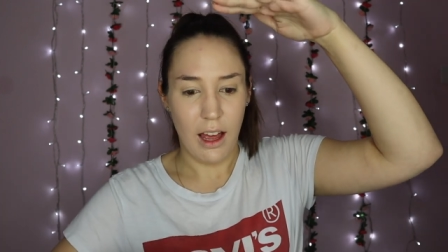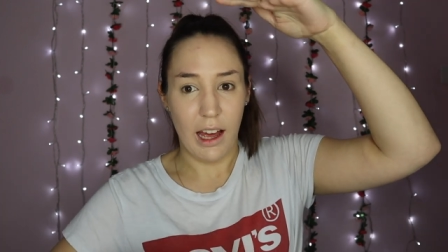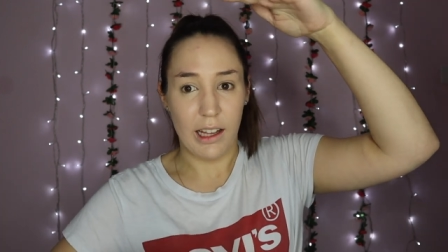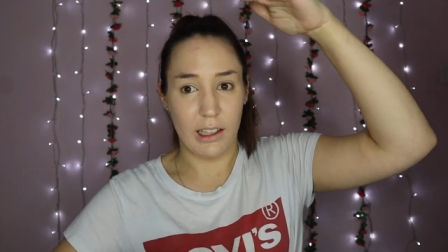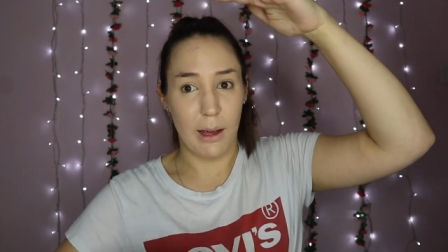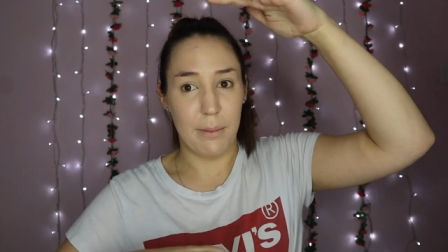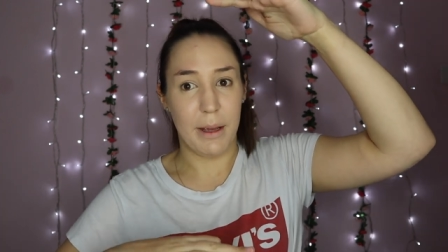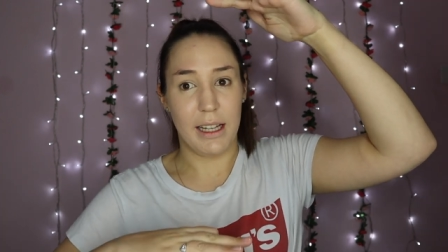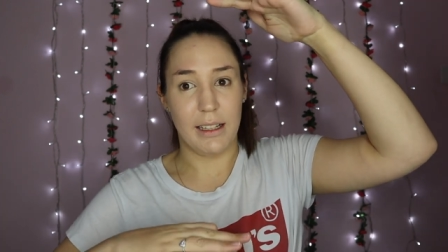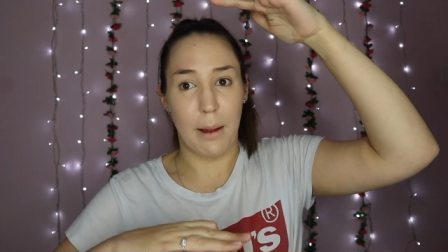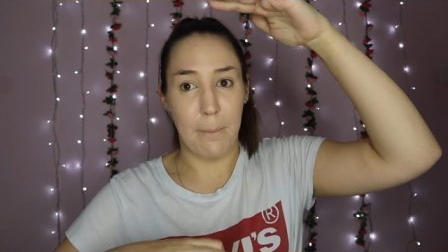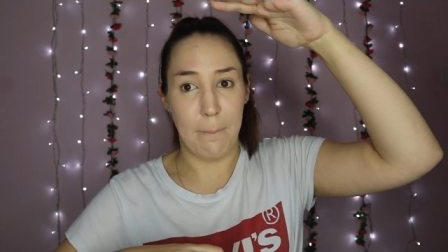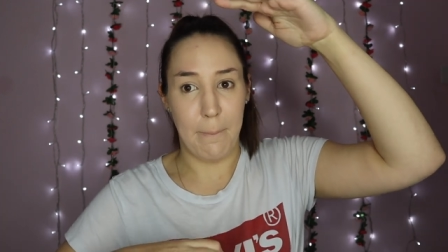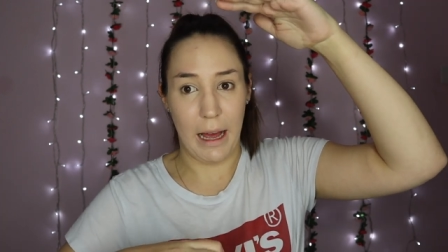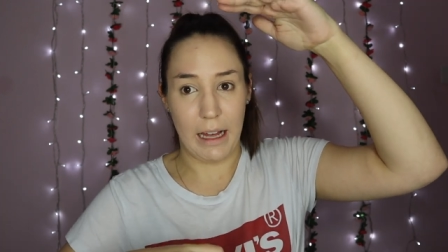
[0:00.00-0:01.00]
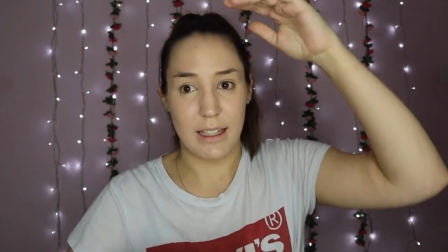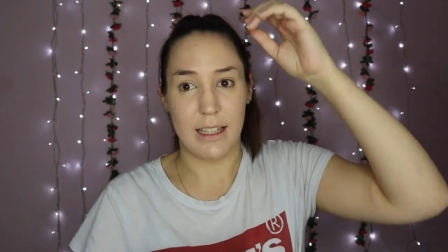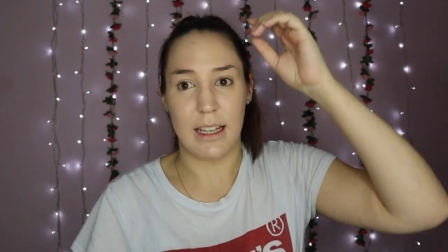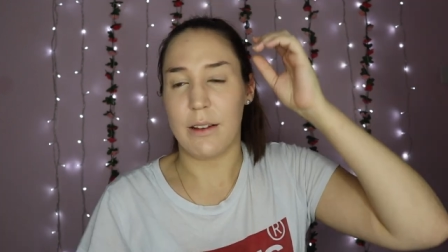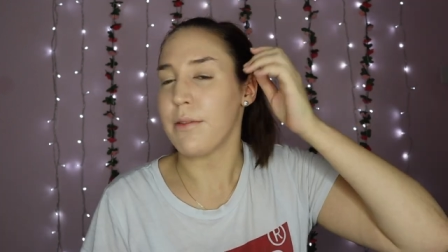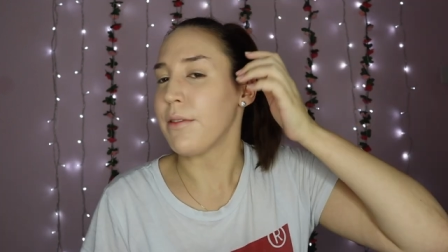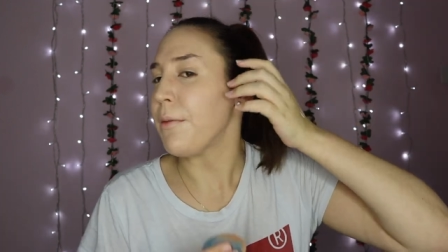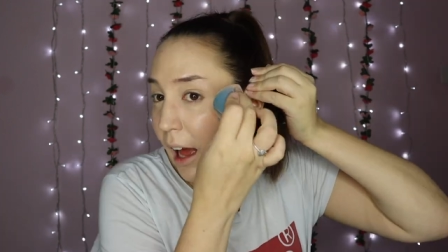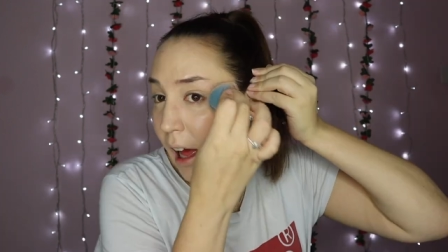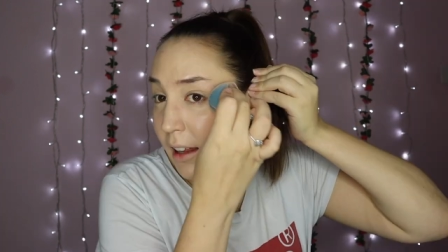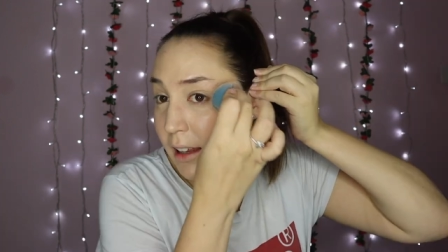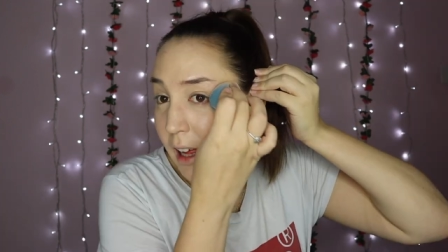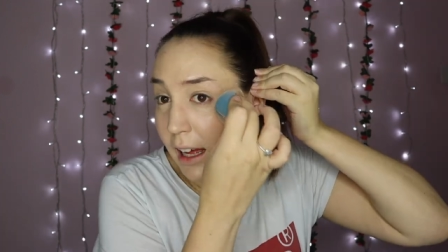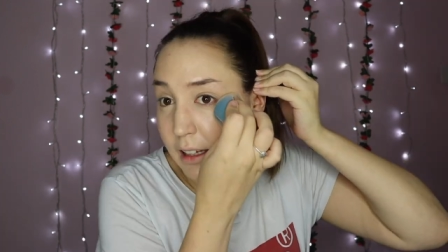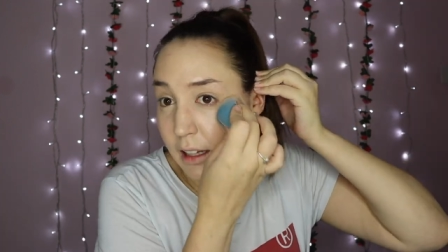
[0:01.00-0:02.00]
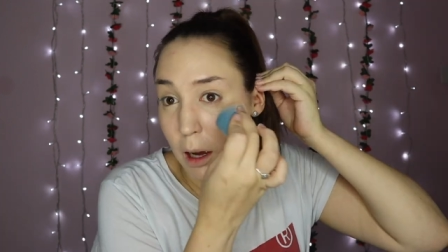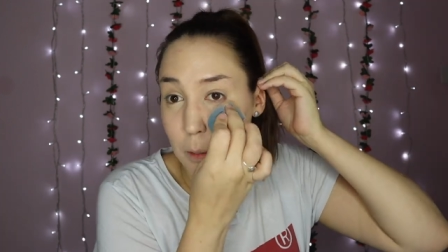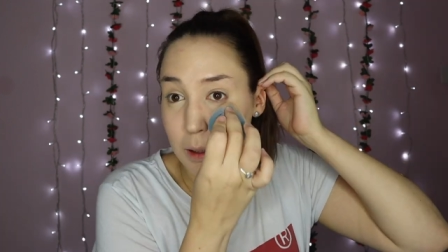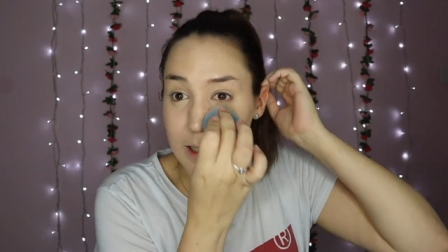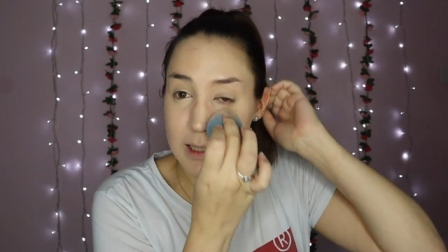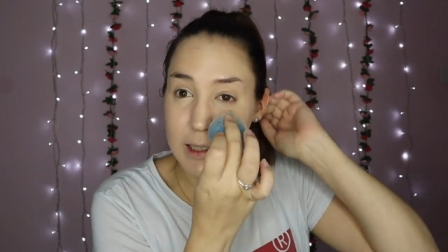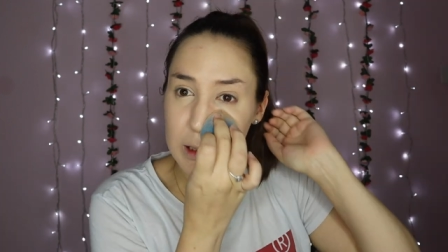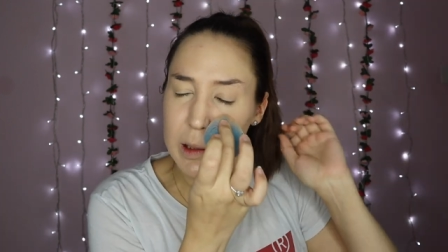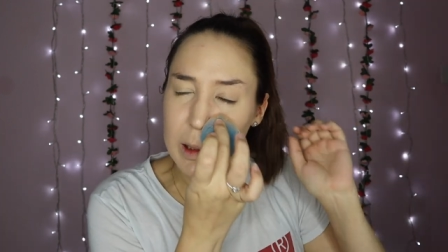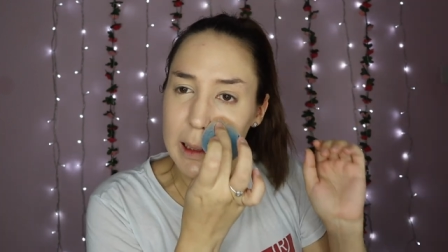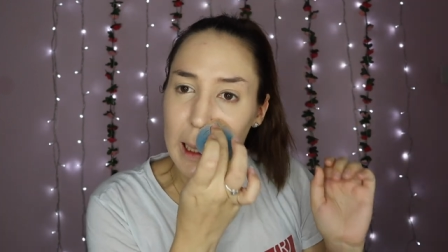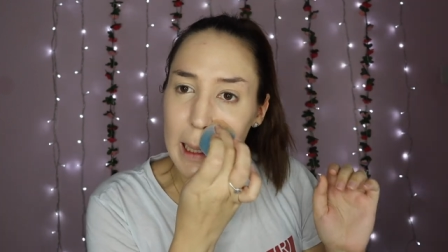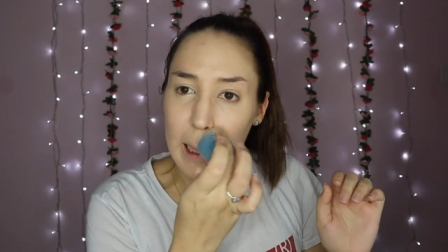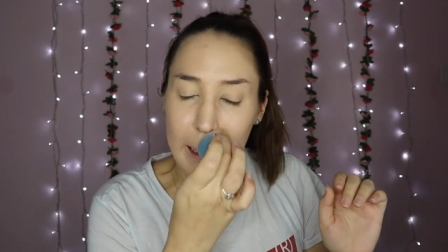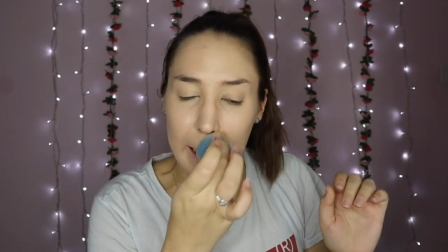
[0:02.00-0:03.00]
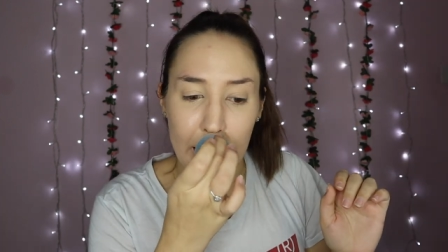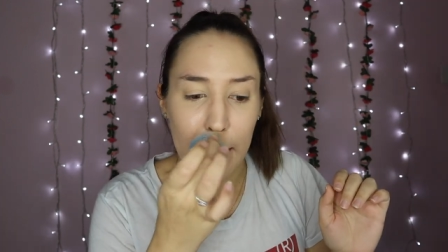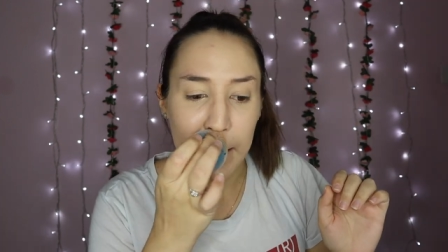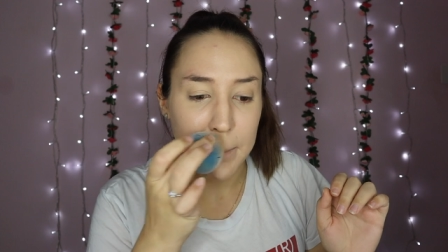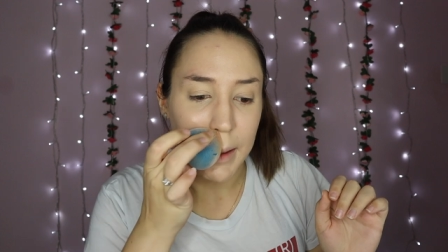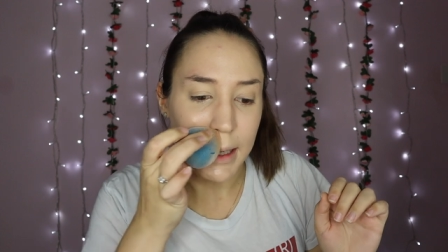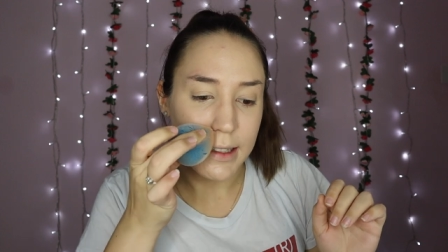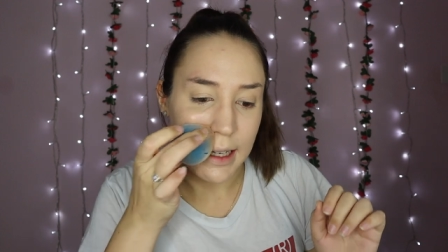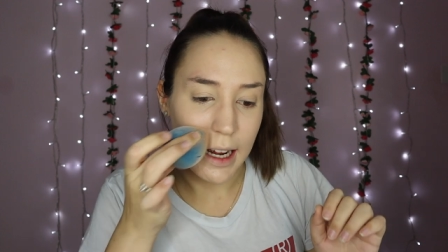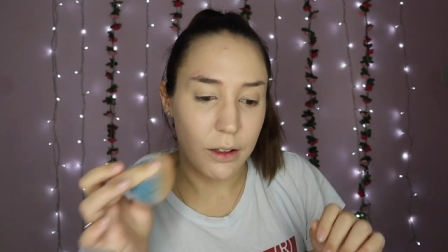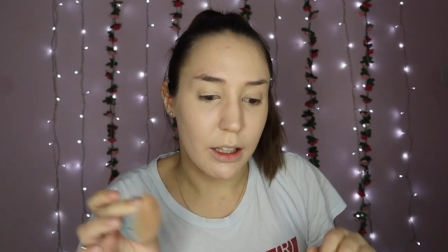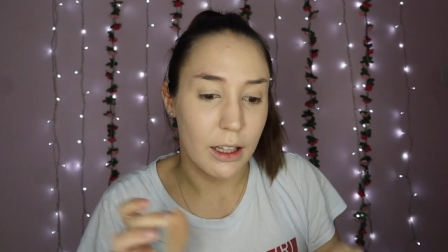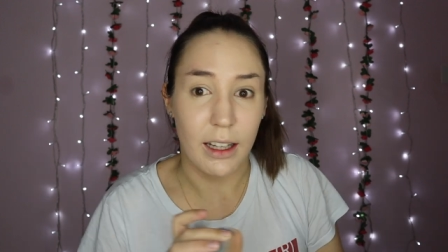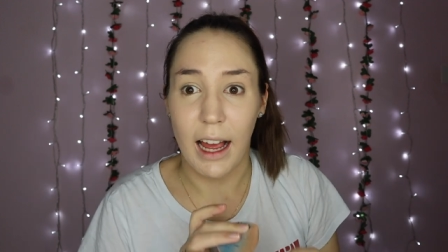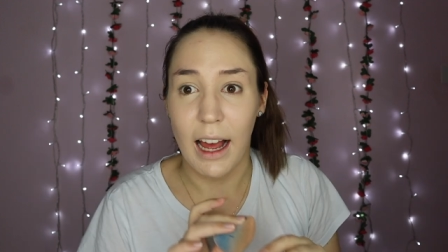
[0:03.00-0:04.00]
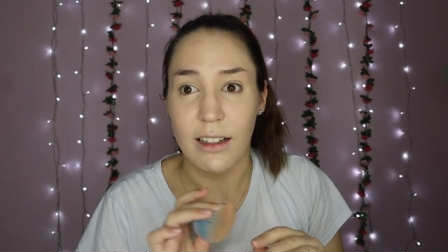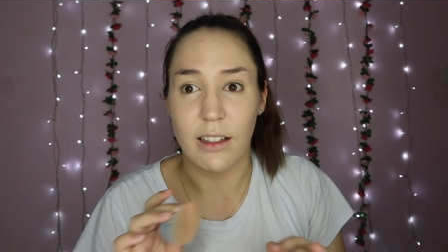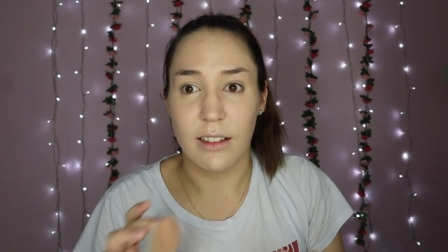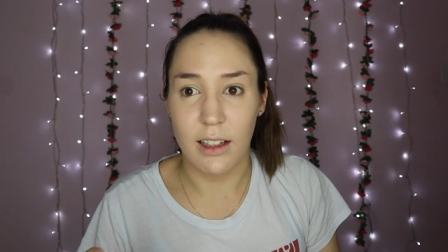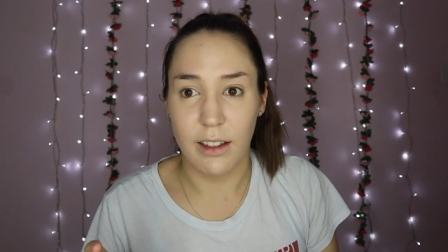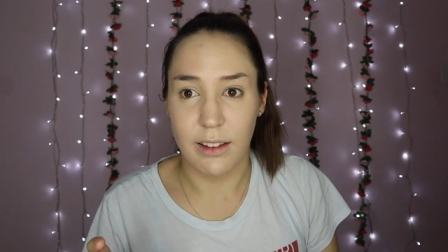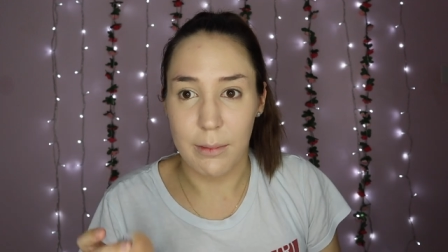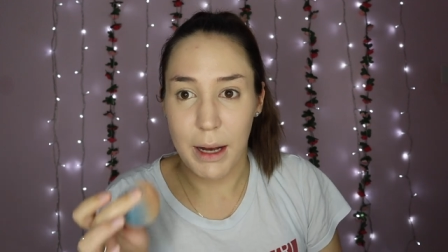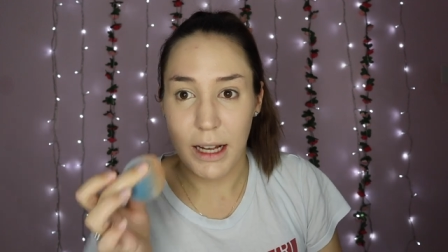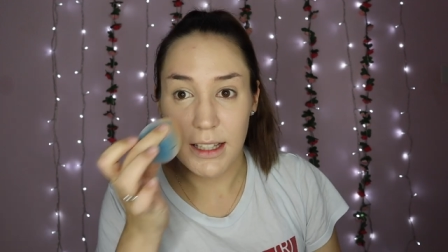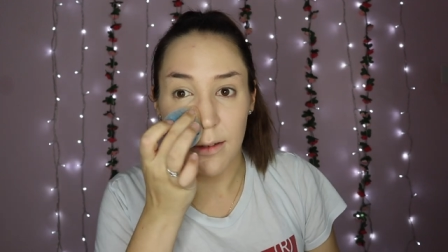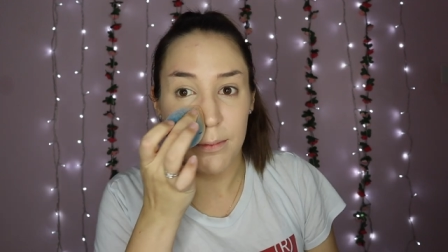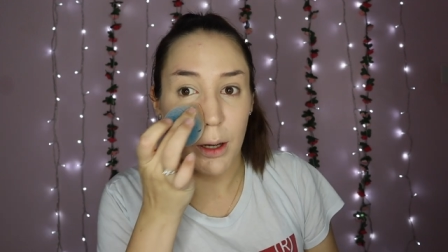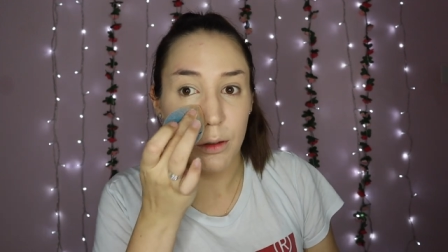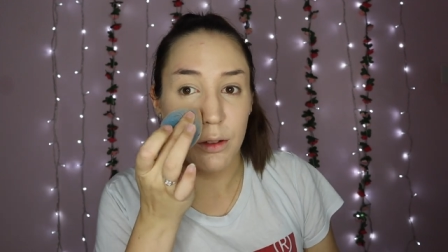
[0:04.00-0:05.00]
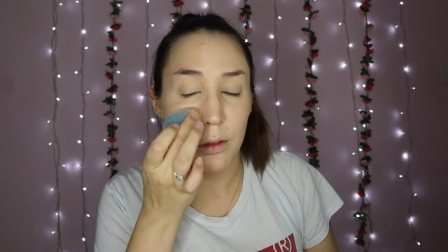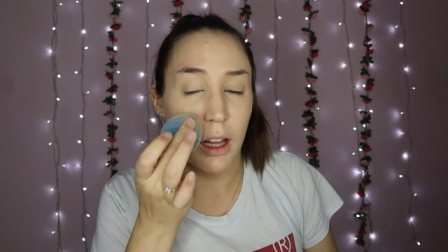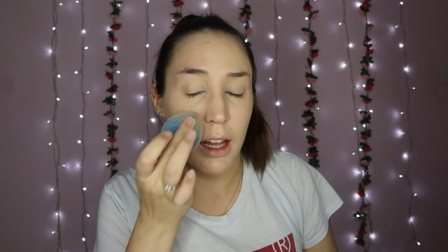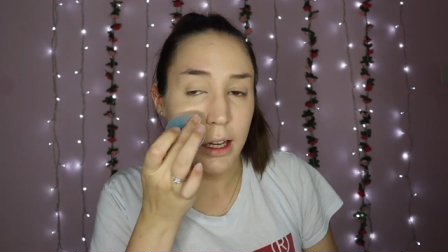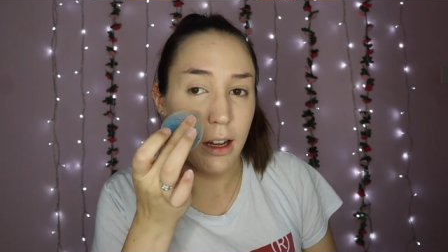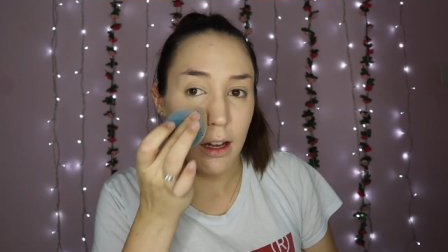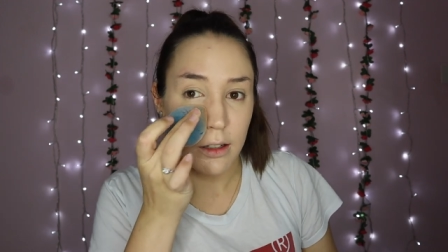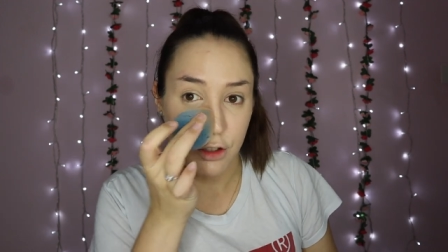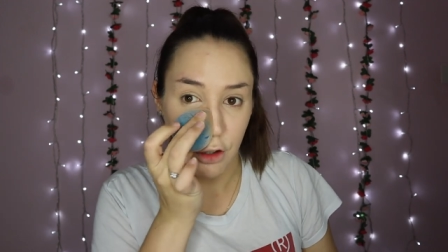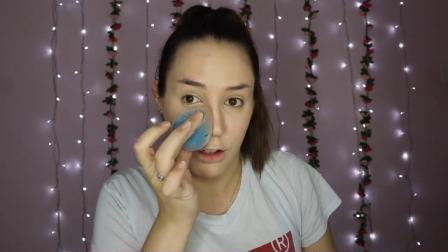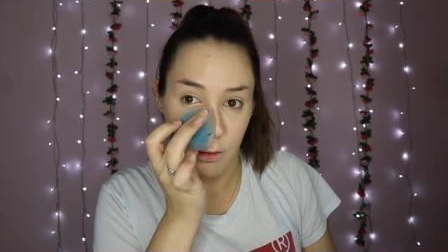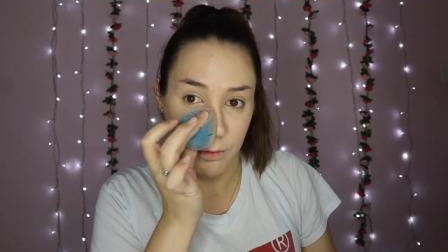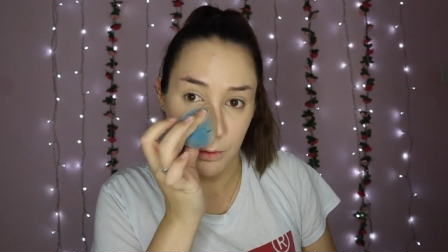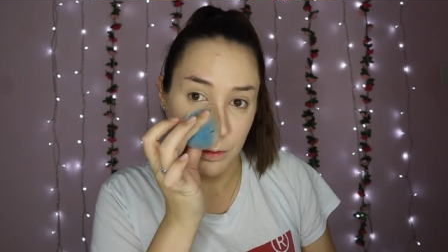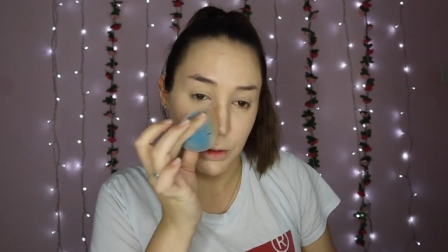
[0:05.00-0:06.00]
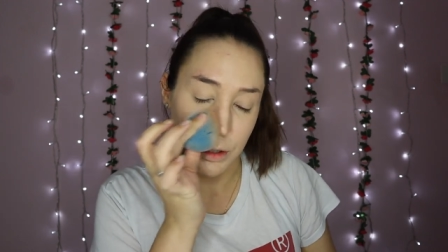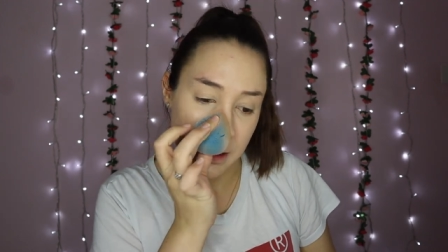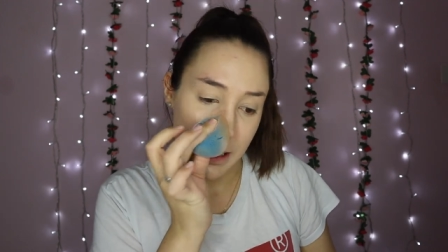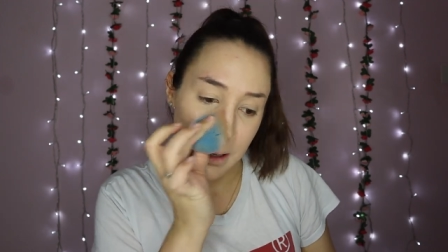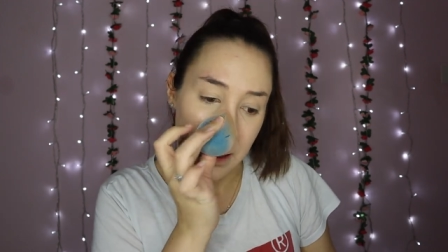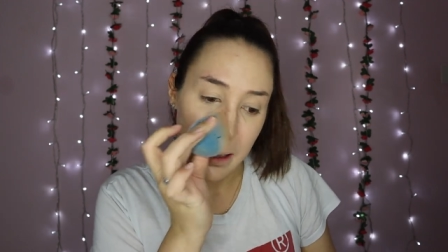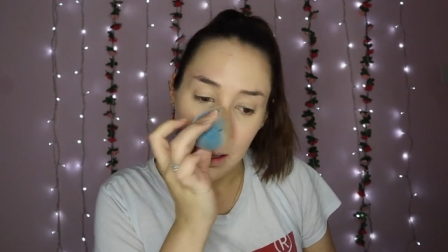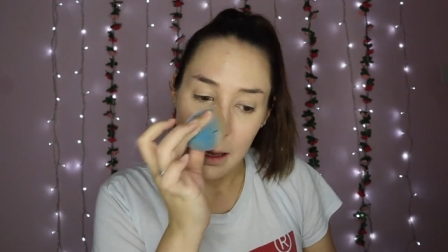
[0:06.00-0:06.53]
and I mean massive and then I went to the toilet and I came back down and I had another massive like jug of water